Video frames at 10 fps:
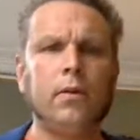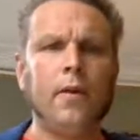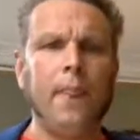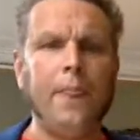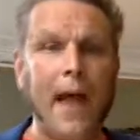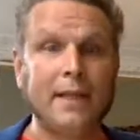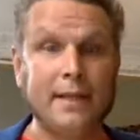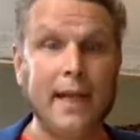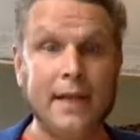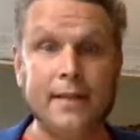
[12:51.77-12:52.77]
that's
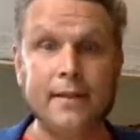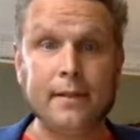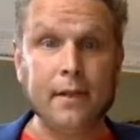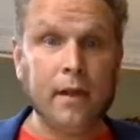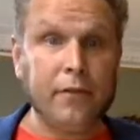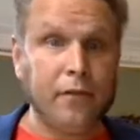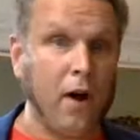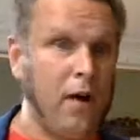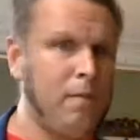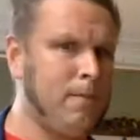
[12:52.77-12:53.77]
it
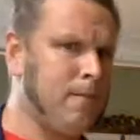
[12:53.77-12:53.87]
from